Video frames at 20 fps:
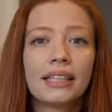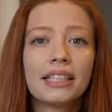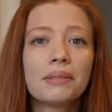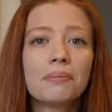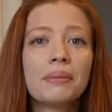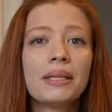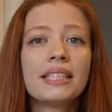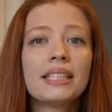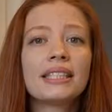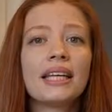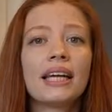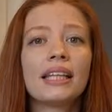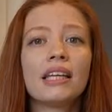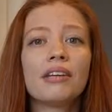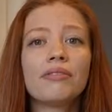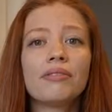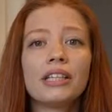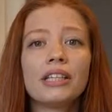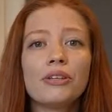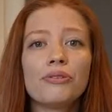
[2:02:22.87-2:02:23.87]
This means that
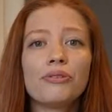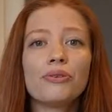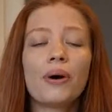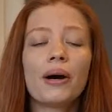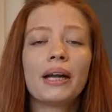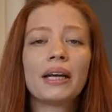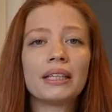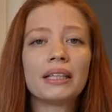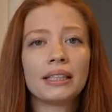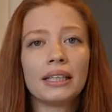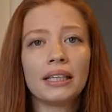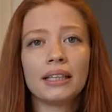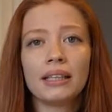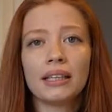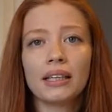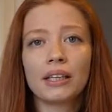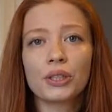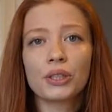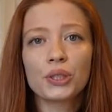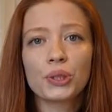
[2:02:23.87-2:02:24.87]
even if you aren't
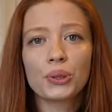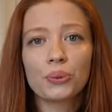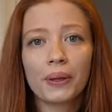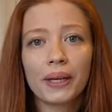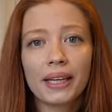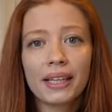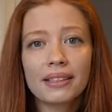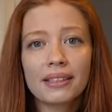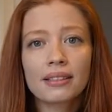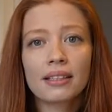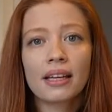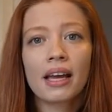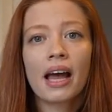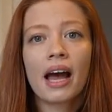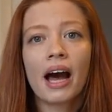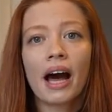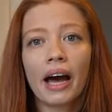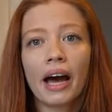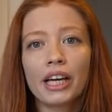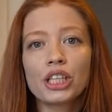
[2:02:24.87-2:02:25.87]
eating sweets,
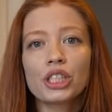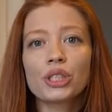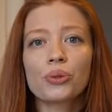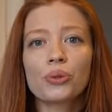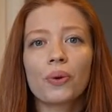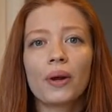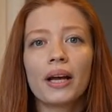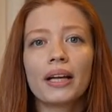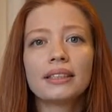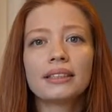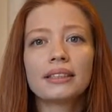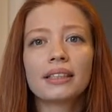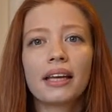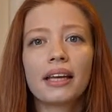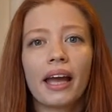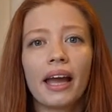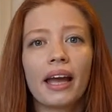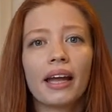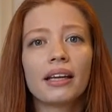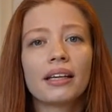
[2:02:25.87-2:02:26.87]
high stress
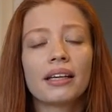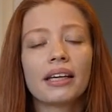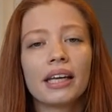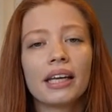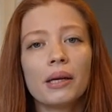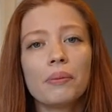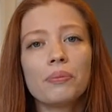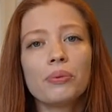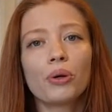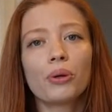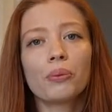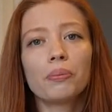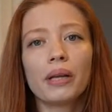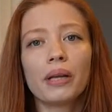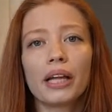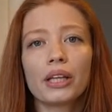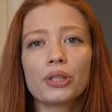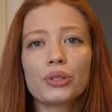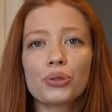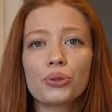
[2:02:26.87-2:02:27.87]
can keep your
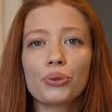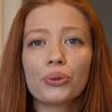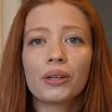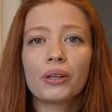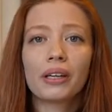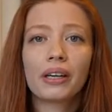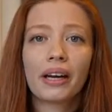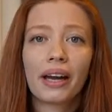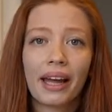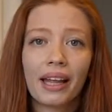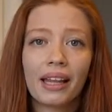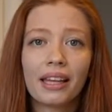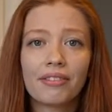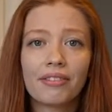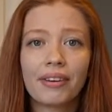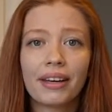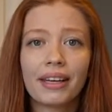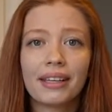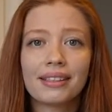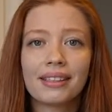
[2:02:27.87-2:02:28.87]
blood sugar
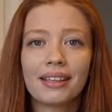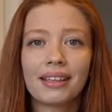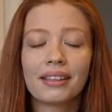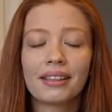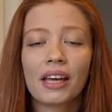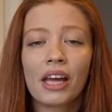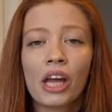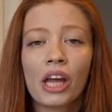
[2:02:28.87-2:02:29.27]
elevated.